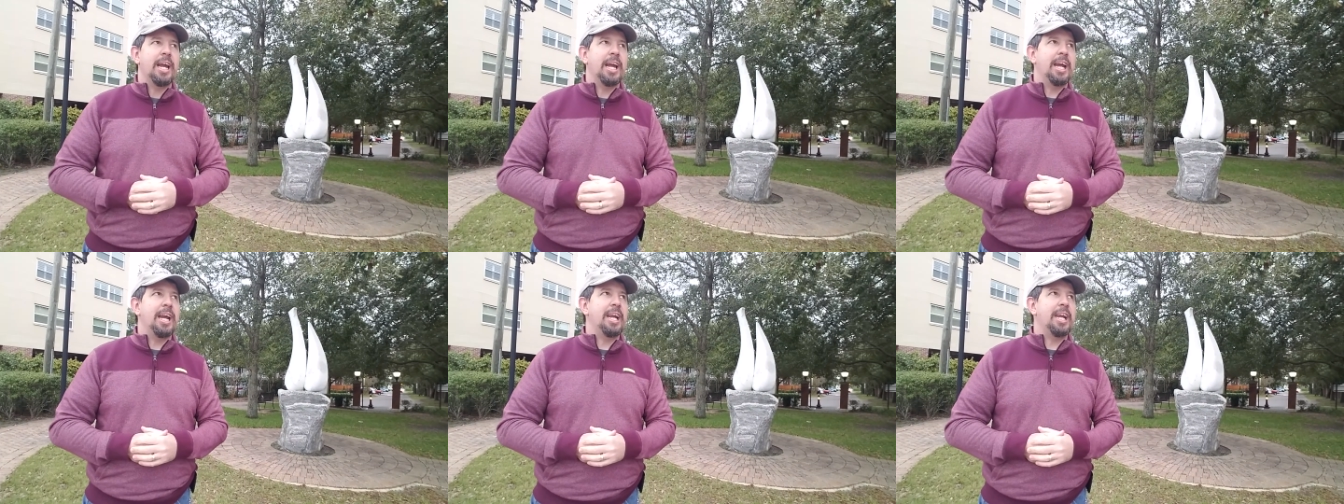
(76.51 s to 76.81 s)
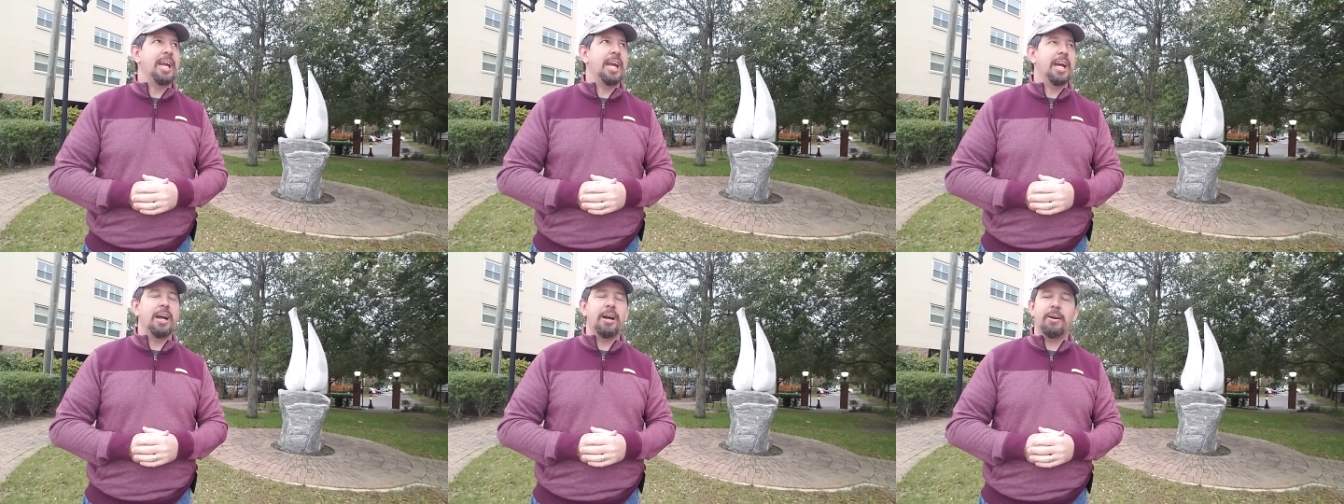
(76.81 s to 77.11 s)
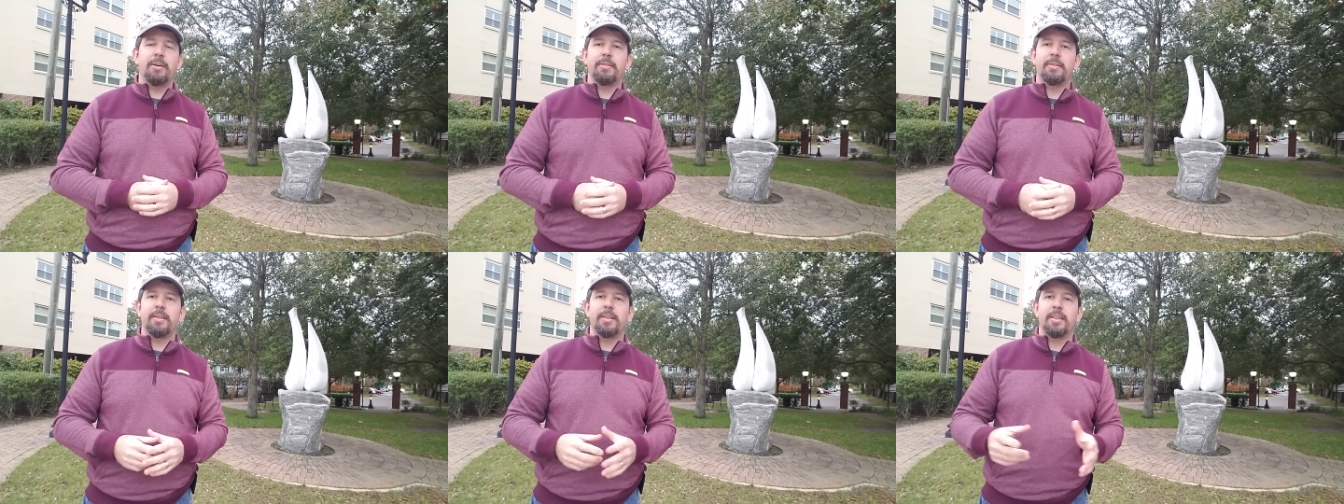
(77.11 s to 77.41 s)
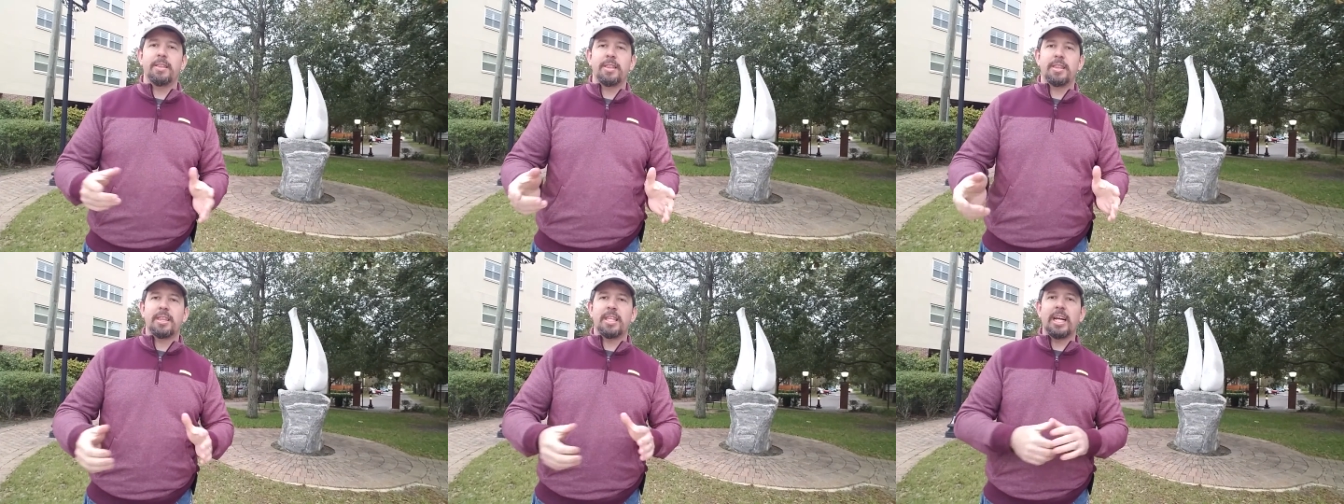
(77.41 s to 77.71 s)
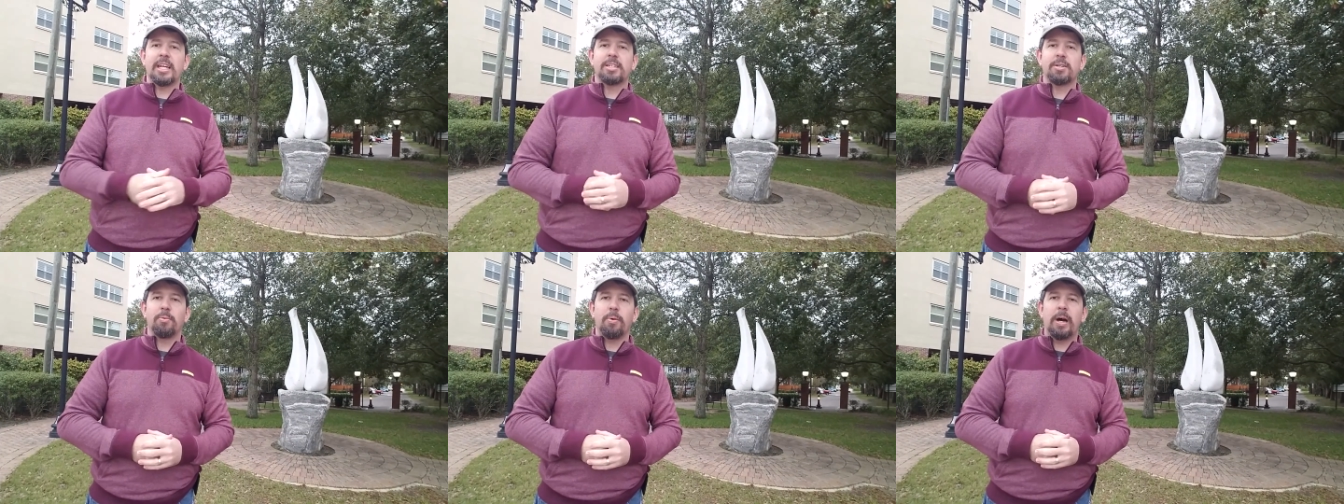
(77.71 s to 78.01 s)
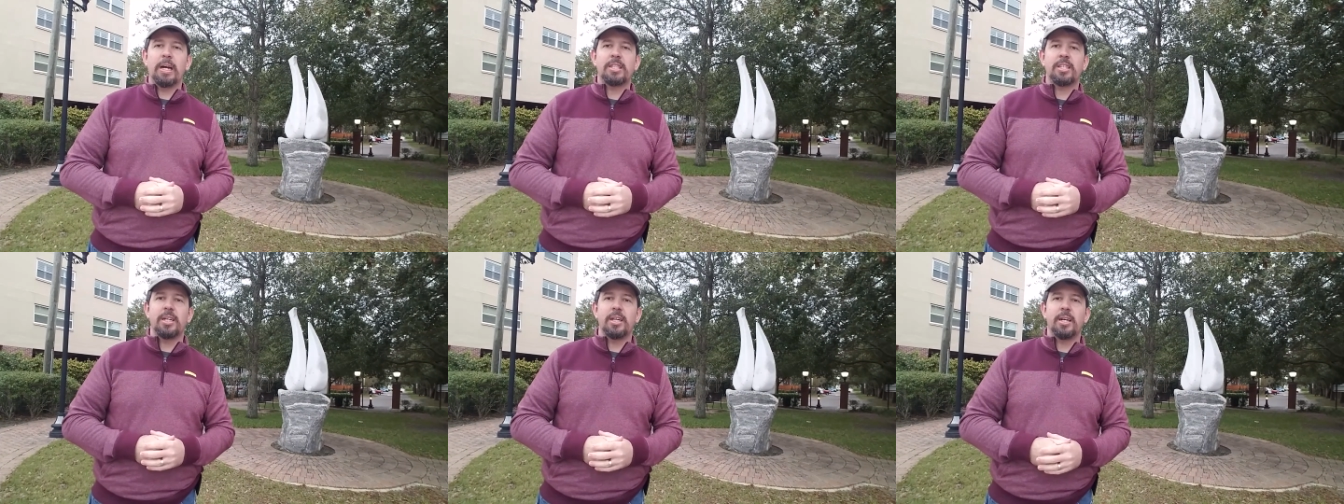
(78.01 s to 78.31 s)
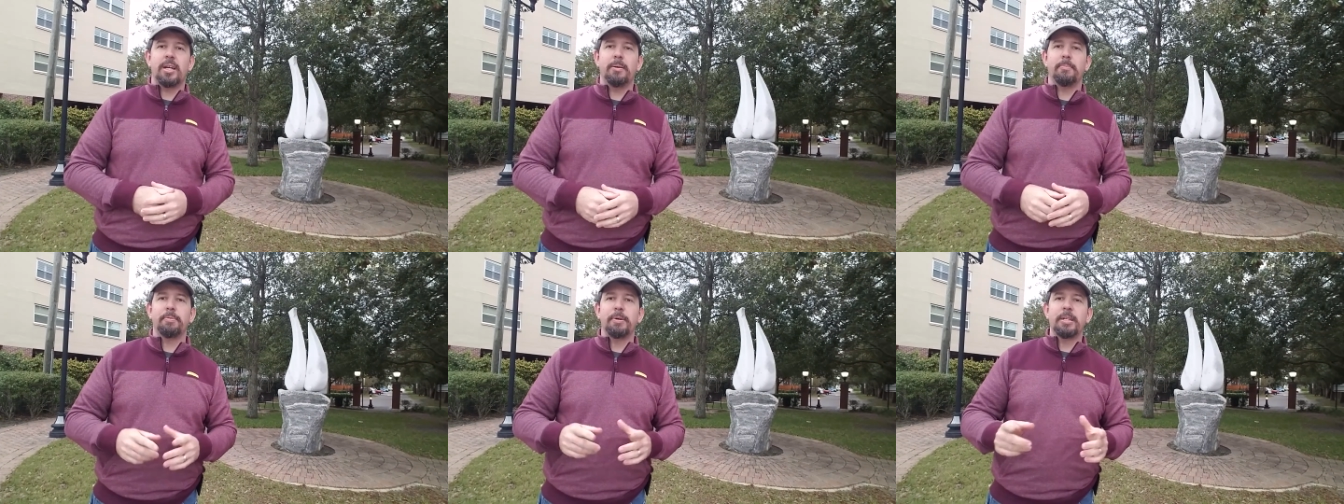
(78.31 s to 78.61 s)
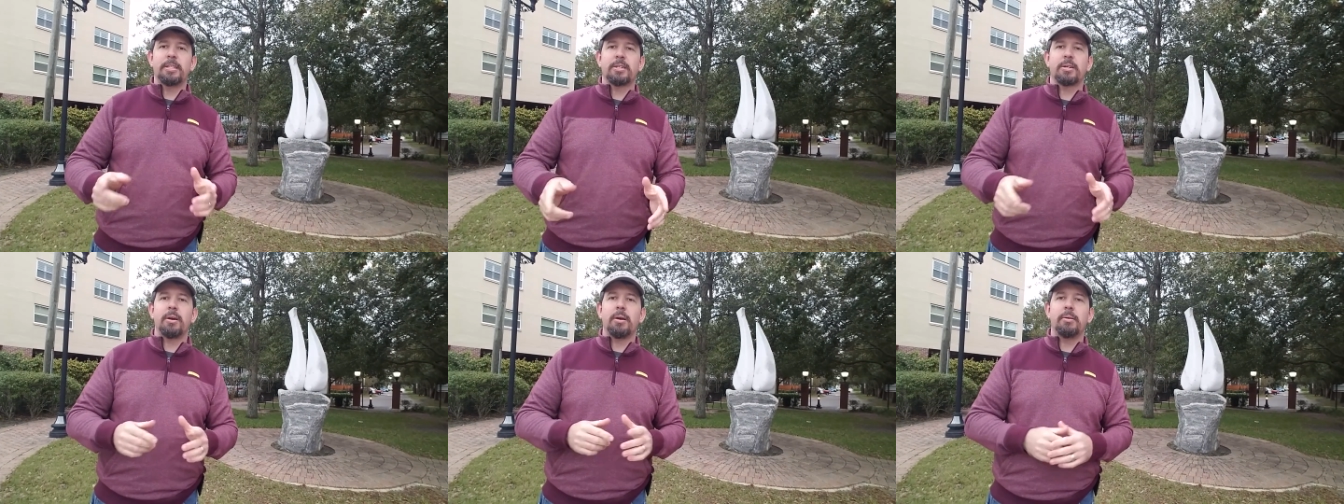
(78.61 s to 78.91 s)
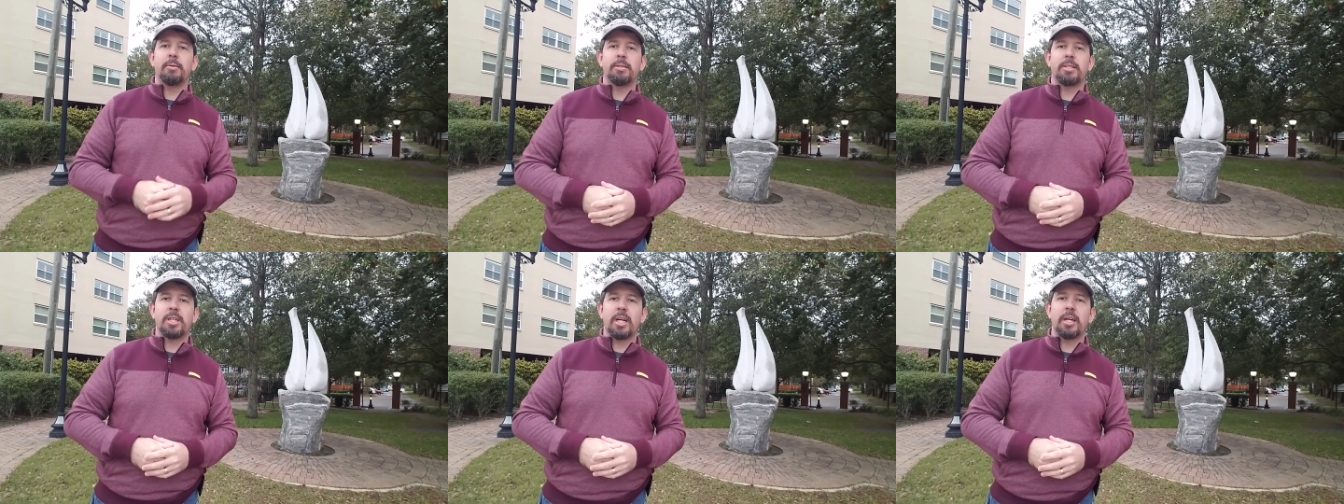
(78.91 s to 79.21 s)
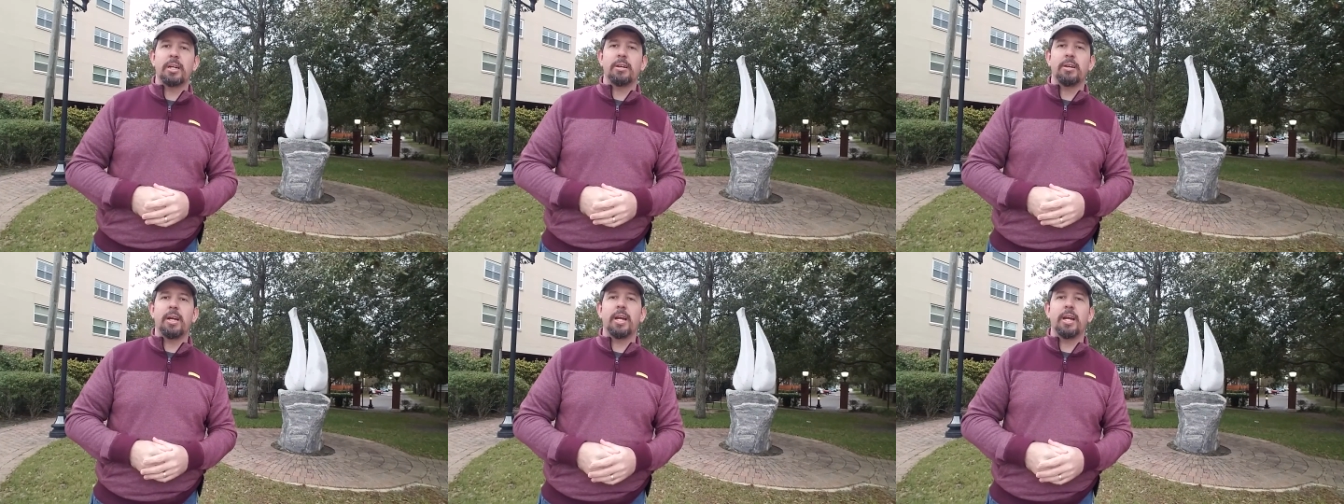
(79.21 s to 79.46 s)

anyhow, thanks for watching, and please subscribe to the channel,